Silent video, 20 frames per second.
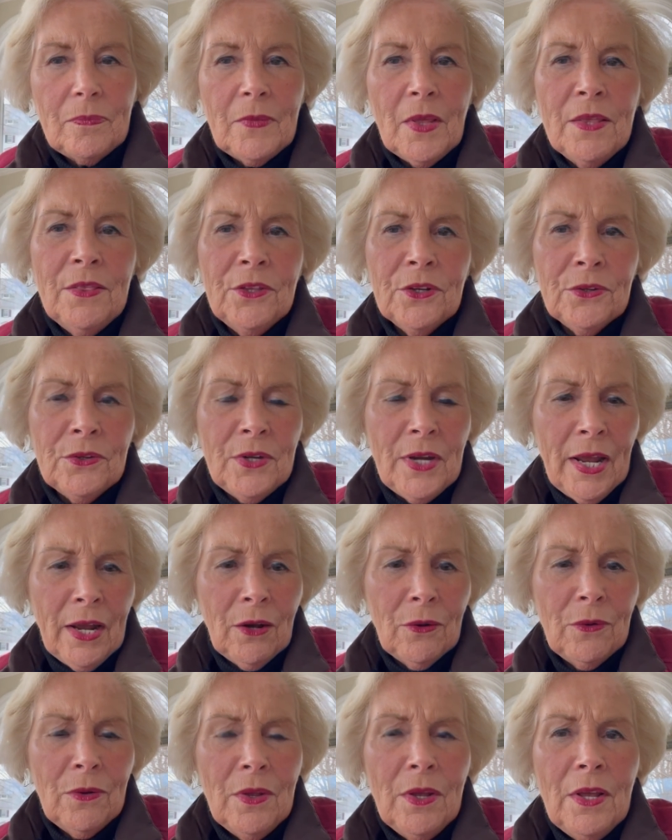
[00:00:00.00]
They're
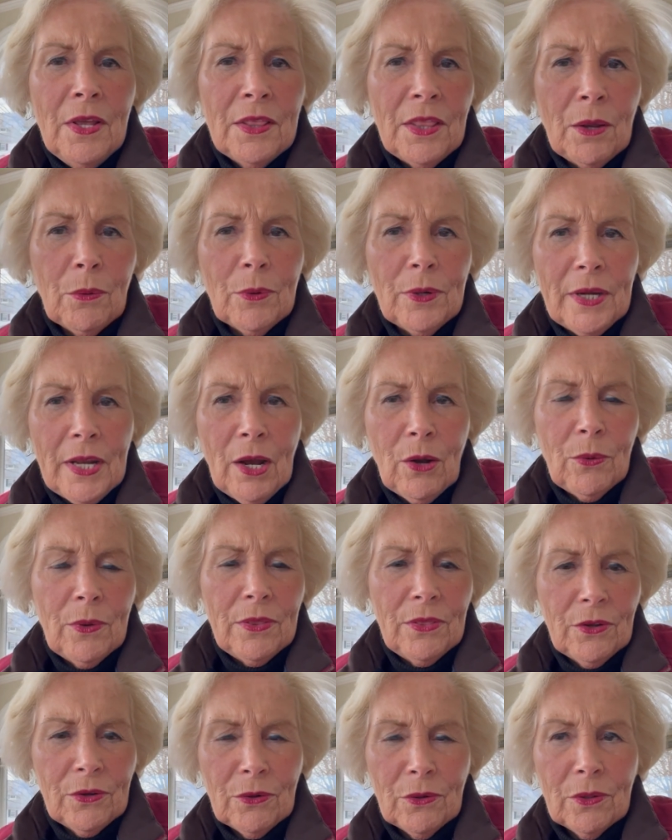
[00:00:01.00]
now, they were now in
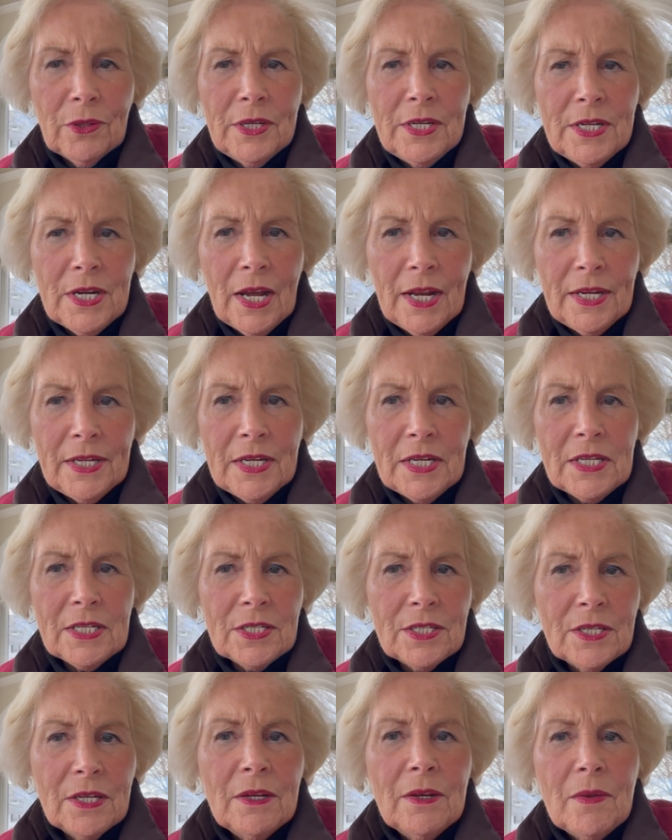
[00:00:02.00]
their early
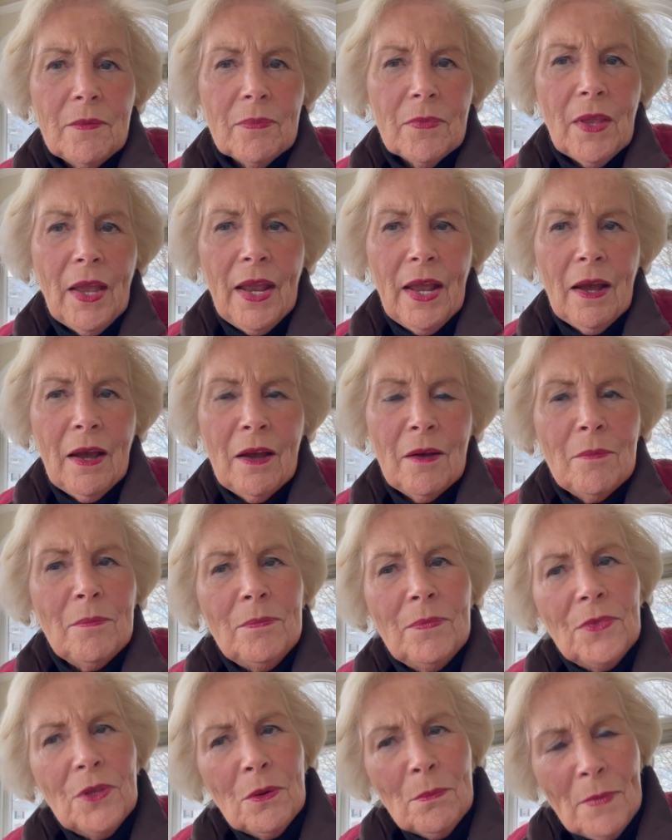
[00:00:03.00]
90s.
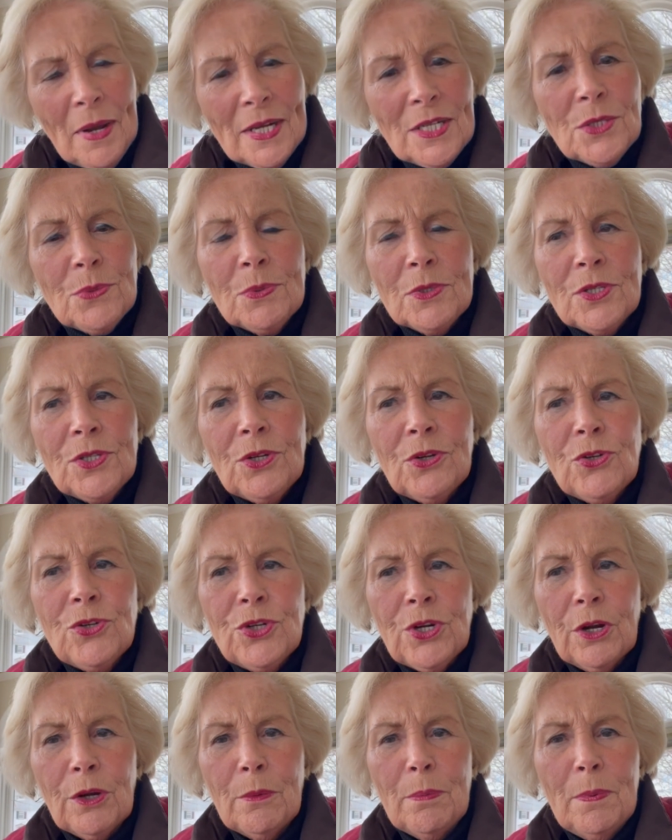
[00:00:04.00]
Um, their minds were still
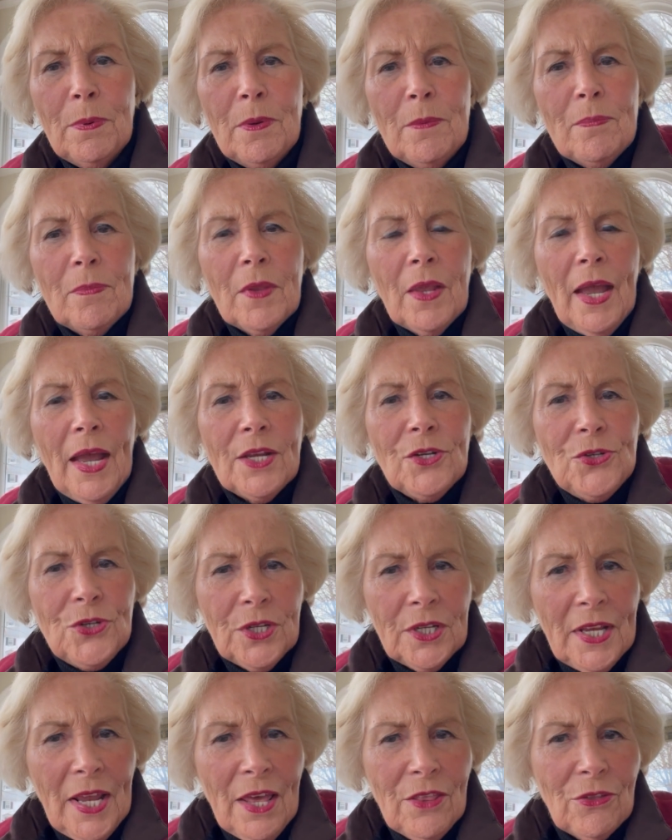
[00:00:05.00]
sharp, and
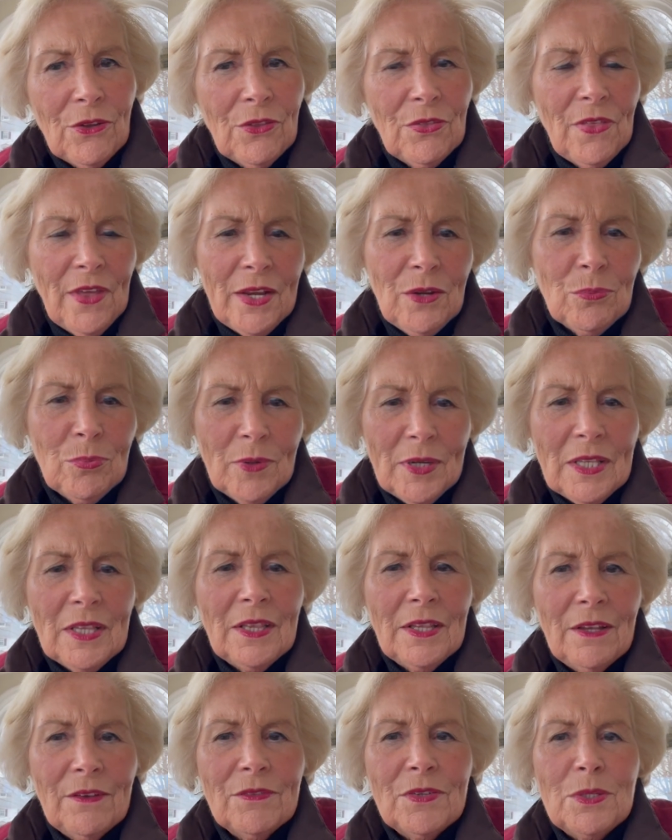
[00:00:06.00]
together they
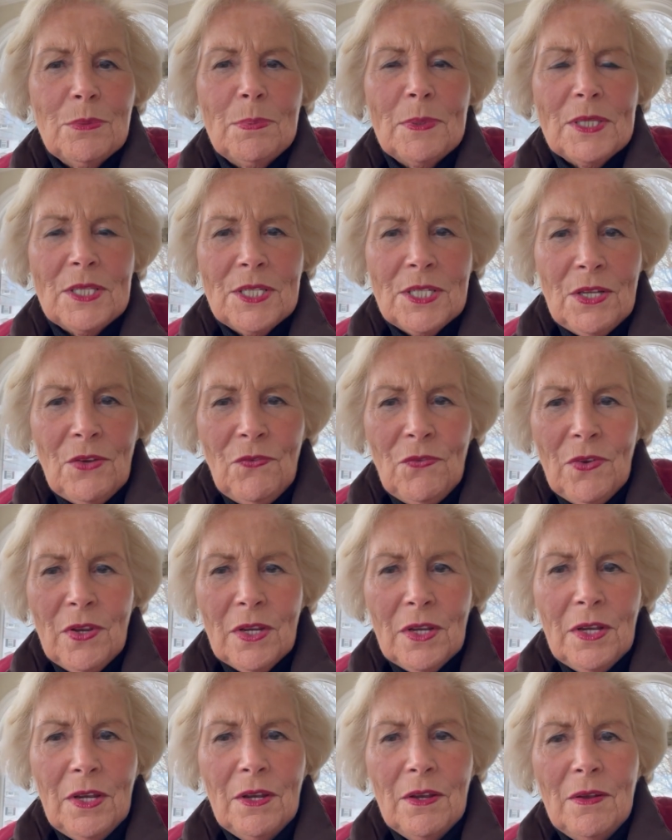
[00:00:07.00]
relived
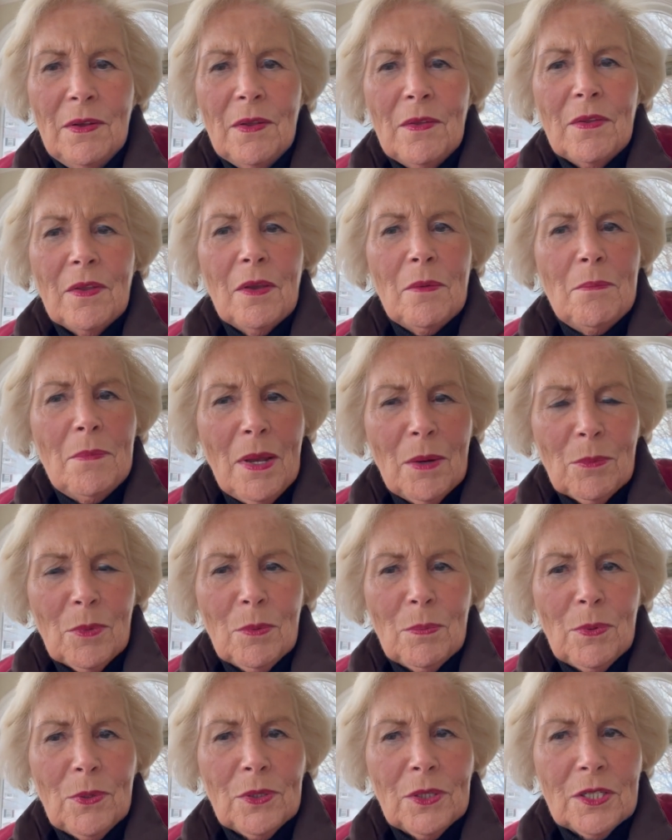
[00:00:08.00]
specific
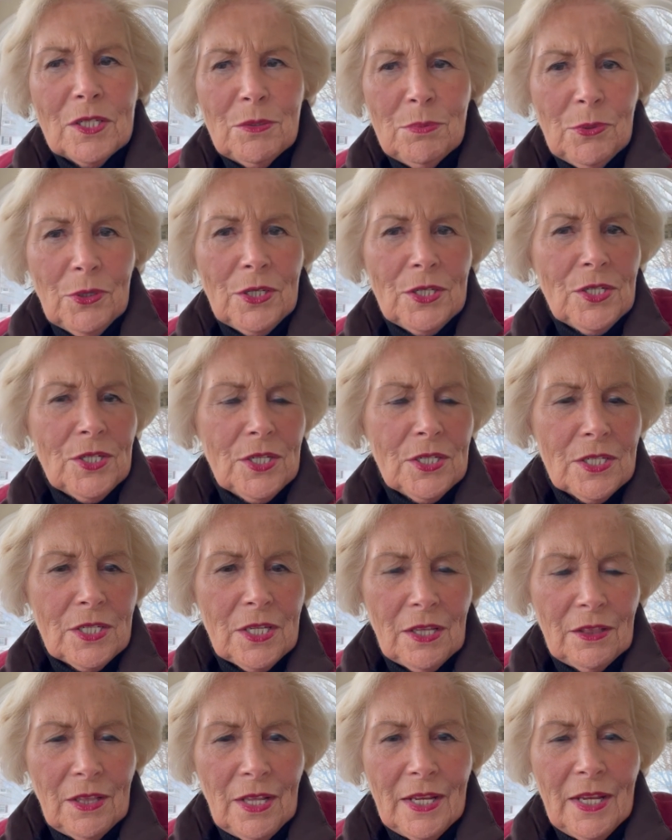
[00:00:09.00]
memorable experiences
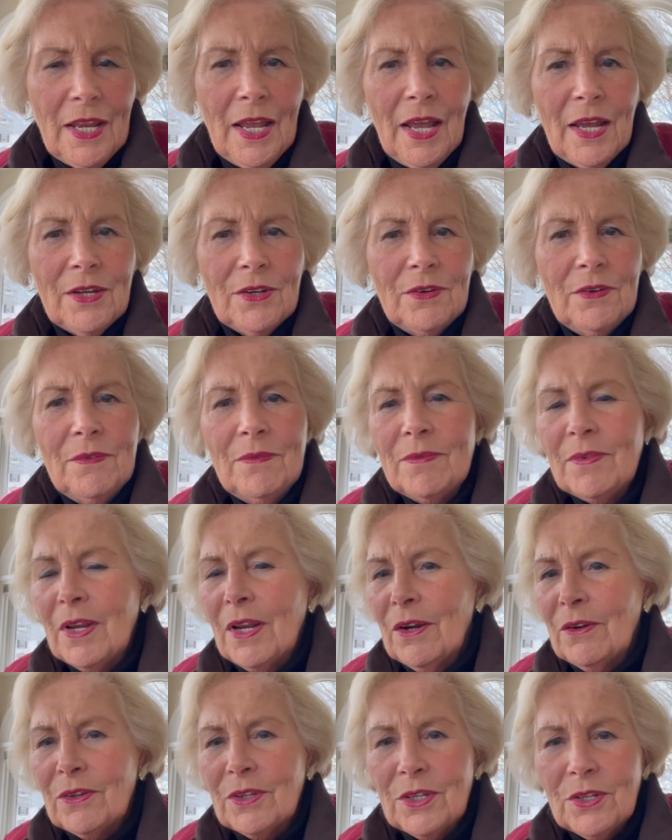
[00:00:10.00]
that they had, you
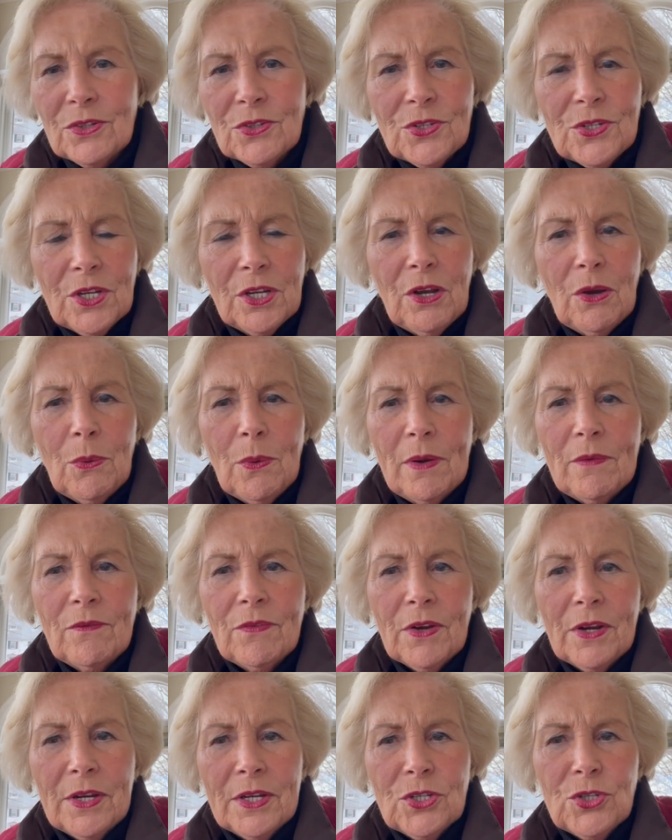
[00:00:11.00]
know, years ago on
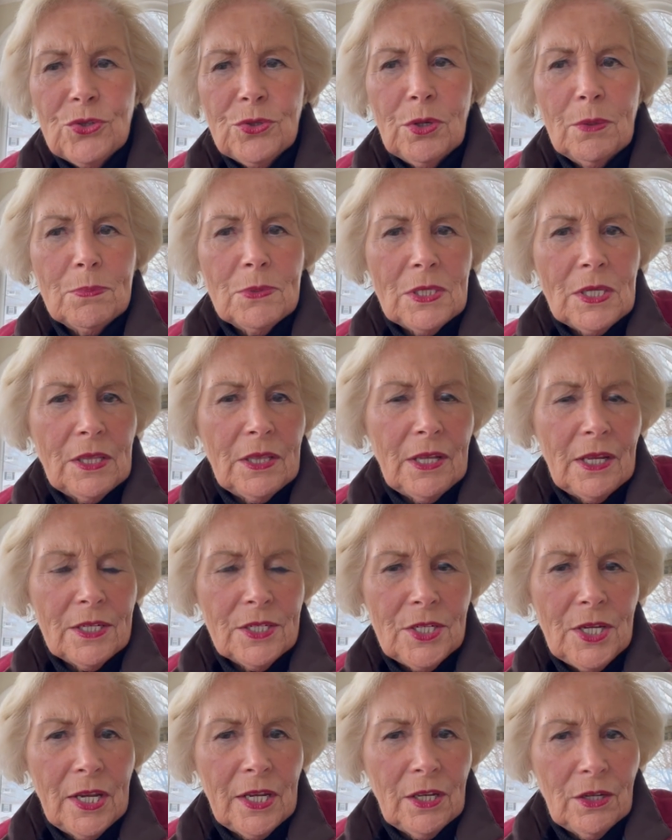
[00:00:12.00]
various trips that they had
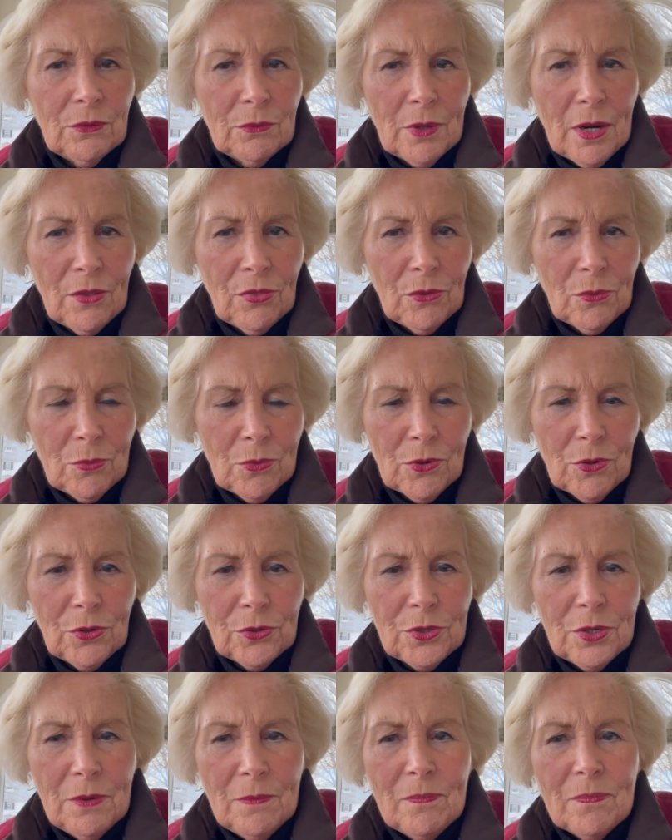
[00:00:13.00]
taken around the
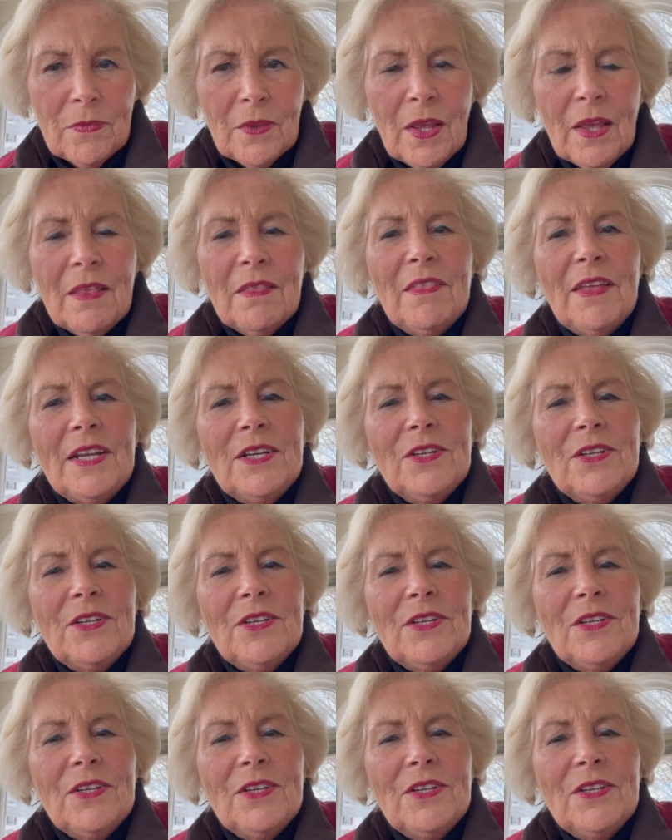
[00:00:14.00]
world. They